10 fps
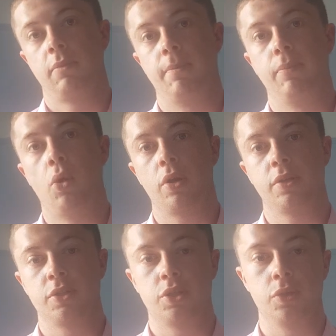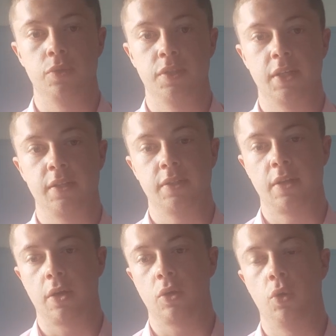important to students, as
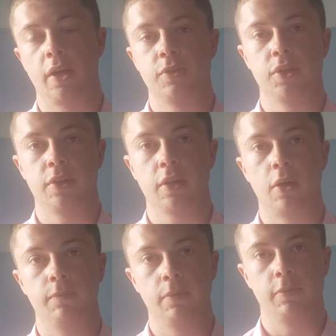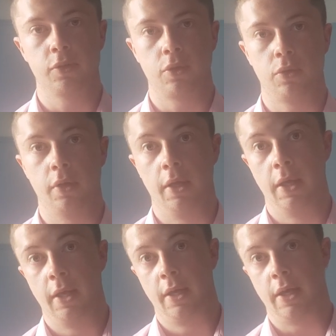they're going outside their comfort zone
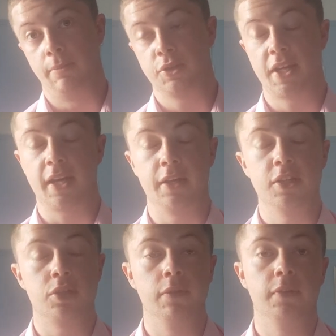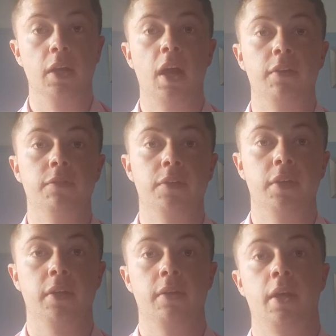and must take initiative in a lot of
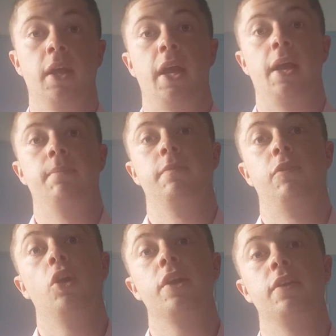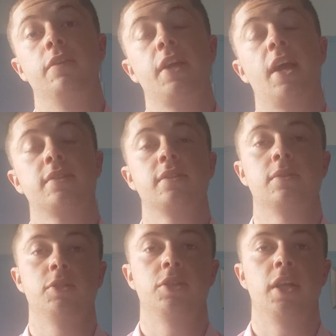the variety of
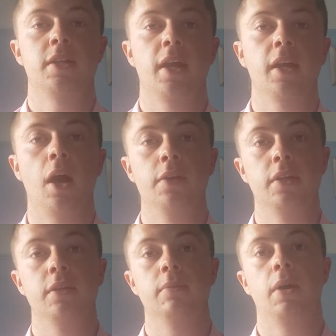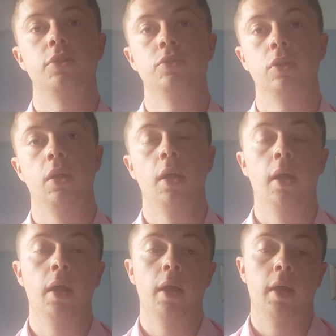tasks which they take on in the module.
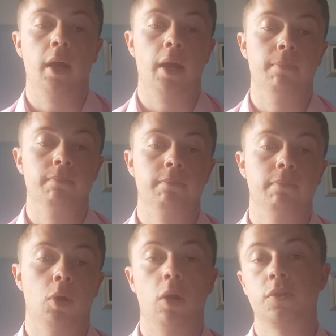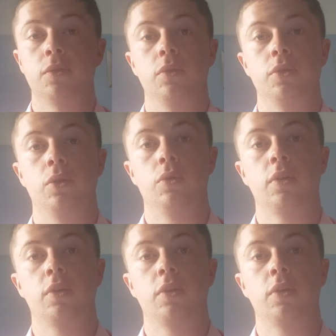Also,